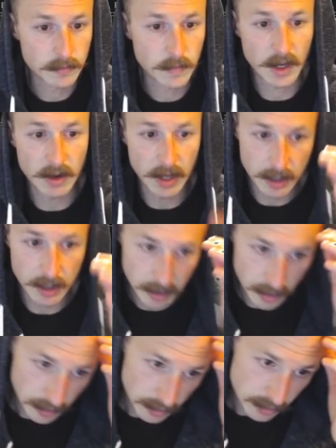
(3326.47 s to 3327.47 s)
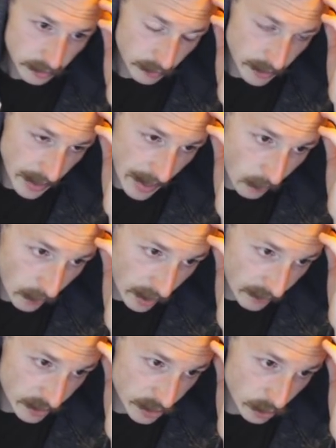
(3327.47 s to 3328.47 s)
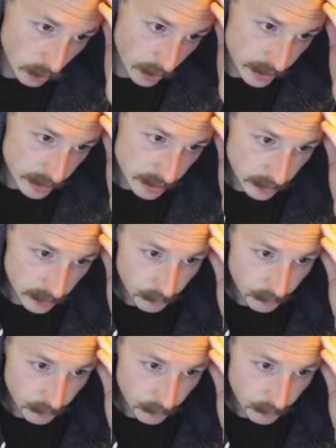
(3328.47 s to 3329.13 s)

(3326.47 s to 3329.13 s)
All right. So now I have the choice.